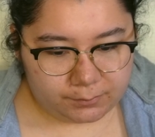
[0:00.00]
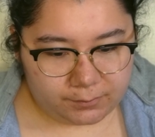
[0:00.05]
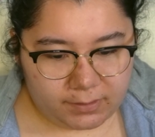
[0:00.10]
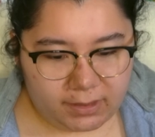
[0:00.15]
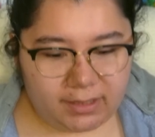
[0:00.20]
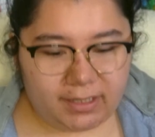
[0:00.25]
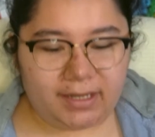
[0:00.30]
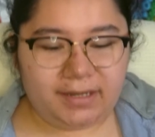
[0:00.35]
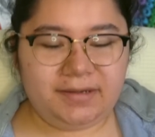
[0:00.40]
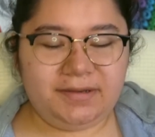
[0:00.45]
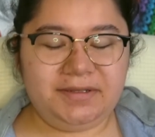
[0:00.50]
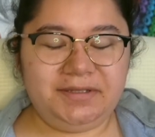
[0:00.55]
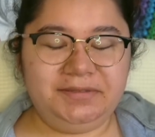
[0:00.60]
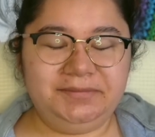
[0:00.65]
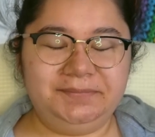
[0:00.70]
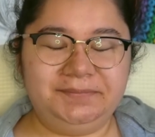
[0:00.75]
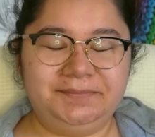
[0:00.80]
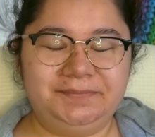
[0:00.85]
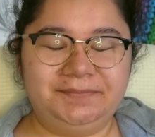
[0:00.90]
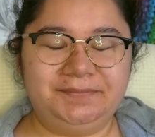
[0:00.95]
And I know
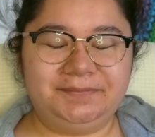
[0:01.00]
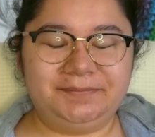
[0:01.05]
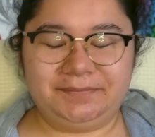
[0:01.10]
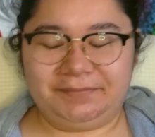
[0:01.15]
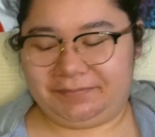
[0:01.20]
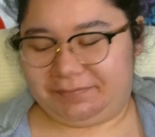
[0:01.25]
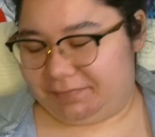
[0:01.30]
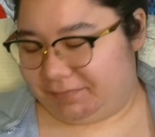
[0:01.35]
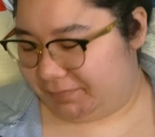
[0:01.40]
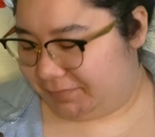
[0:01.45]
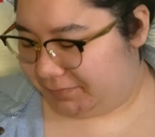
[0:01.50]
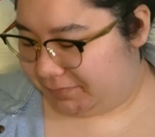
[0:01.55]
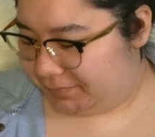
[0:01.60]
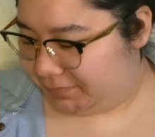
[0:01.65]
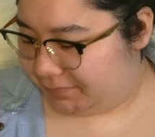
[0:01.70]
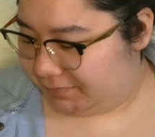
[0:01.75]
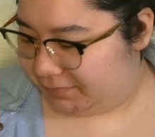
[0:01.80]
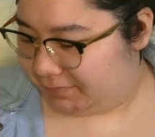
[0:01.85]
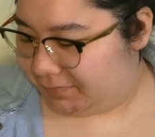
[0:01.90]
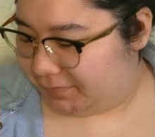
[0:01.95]

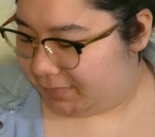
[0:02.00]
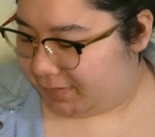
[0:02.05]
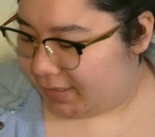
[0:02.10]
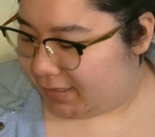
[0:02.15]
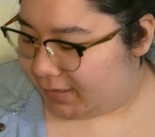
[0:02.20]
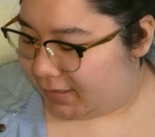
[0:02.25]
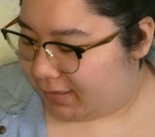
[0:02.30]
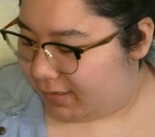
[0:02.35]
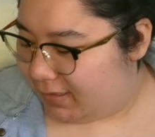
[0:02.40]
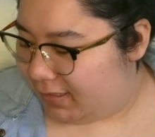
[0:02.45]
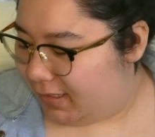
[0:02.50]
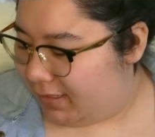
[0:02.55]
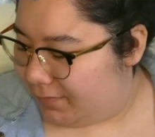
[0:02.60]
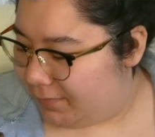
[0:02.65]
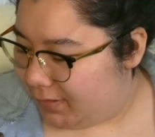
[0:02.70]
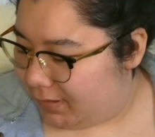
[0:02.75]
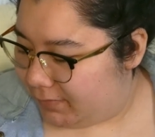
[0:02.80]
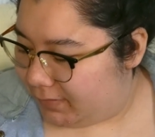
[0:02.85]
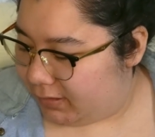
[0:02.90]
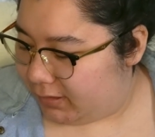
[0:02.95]
but
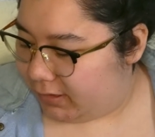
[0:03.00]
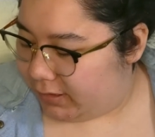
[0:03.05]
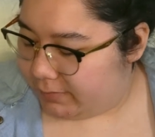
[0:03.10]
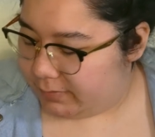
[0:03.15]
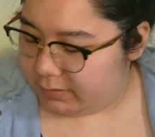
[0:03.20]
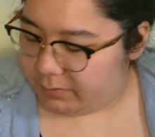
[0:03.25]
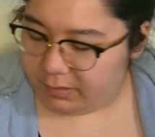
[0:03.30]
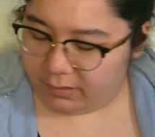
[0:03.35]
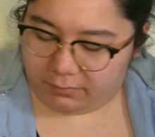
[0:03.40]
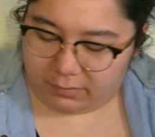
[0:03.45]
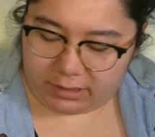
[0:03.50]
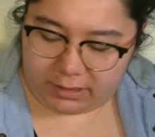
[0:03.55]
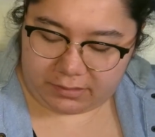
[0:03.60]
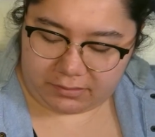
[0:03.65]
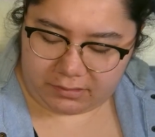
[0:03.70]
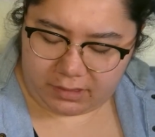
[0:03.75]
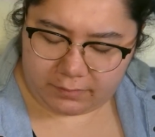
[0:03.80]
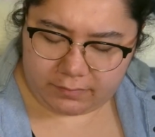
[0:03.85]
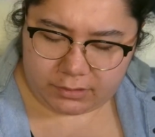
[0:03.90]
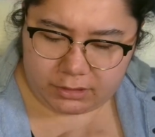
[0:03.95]
even if there comes a point where I
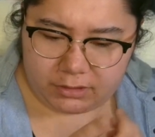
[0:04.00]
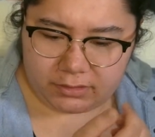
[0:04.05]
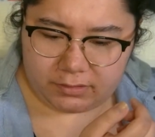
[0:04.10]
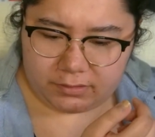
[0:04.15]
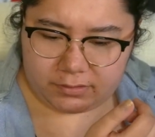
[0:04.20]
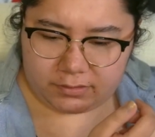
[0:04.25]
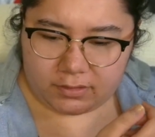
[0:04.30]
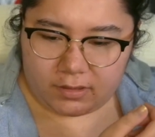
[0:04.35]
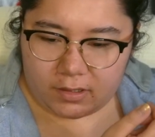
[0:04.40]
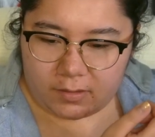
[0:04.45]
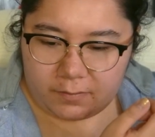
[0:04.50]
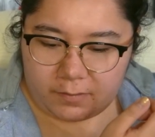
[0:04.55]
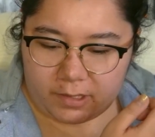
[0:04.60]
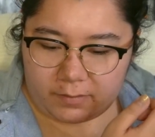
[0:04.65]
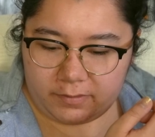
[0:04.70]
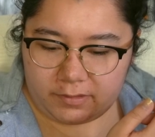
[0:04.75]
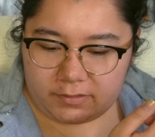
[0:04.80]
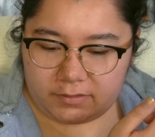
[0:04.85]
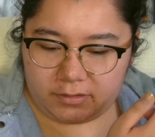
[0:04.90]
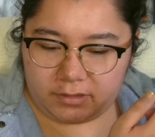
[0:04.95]
do have shitters, I'll
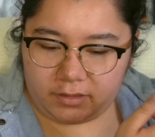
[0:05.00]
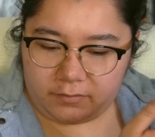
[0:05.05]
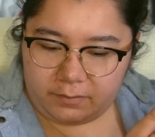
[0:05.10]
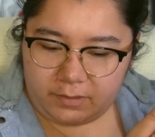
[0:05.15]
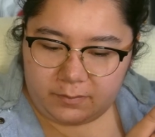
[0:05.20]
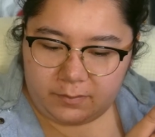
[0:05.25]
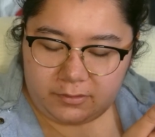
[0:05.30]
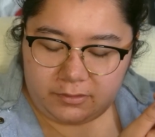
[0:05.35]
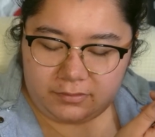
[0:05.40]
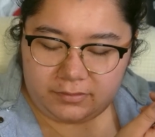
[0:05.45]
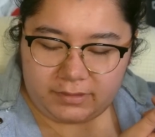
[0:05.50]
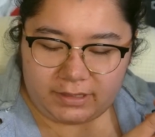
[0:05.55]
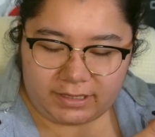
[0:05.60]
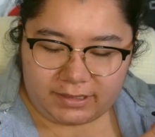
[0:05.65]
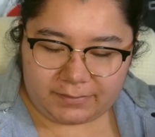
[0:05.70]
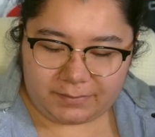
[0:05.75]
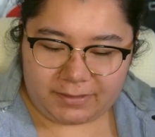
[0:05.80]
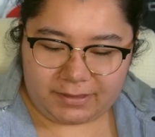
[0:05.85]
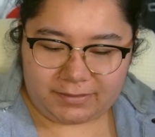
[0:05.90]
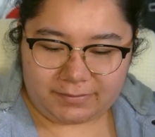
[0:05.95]
probably still have people who
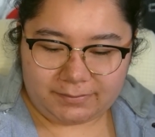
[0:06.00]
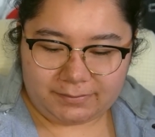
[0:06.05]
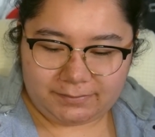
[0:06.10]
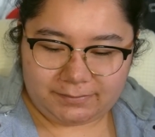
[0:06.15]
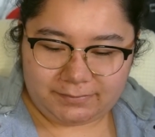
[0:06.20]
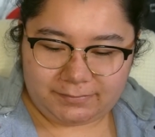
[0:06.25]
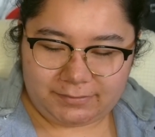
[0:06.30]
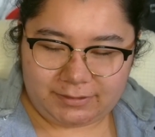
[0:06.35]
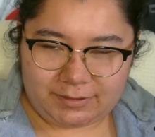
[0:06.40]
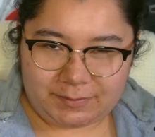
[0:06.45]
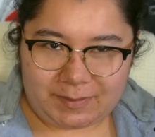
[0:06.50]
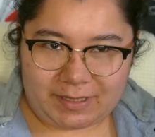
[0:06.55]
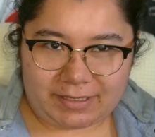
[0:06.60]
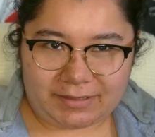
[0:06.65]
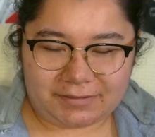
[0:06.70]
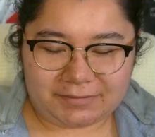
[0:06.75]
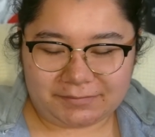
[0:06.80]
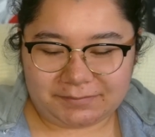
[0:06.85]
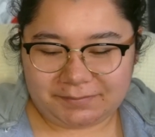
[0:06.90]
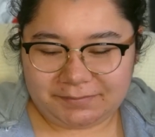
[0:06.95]
like me.
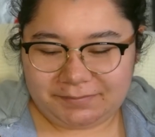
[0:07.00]
Smile.